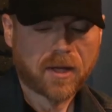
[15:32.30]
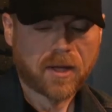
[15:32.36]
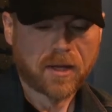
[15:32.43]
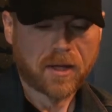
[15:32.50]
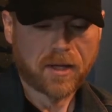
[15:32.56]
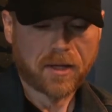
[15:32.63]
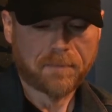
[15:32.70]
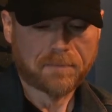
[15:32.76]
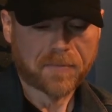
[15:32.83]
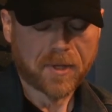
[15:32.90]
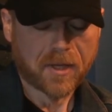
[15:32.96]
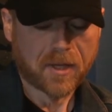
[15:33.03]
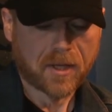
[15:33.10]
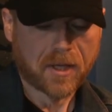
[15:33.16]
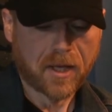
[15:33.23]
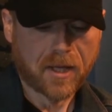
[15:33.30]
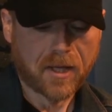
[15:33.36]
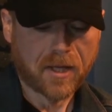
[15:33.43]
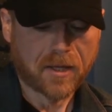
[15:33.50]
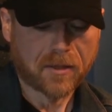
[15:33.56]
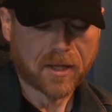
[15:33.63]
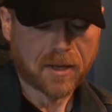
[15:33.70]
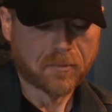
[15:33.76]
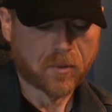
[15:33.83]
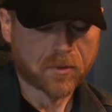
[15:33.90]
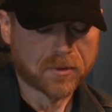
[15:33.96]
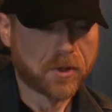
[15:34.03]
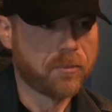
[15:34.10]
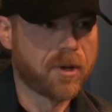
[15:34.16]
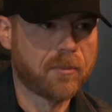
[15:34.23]
um, and I'm going
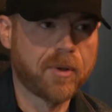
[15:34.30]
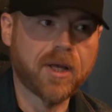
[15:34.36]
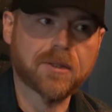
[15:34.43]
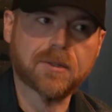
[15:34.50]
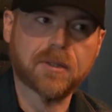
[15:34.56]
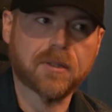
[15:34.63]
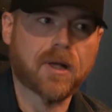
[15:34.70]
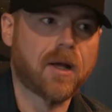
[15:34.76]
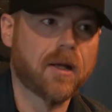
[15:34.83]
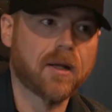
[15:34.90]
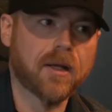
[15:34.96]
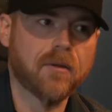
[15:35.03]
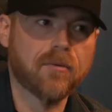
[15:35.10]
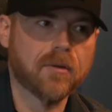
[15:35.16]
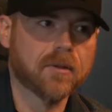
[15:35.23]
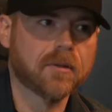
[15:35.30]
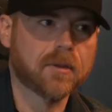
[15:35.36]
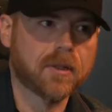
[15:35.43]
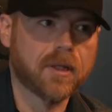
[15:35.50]
to do my best to not ever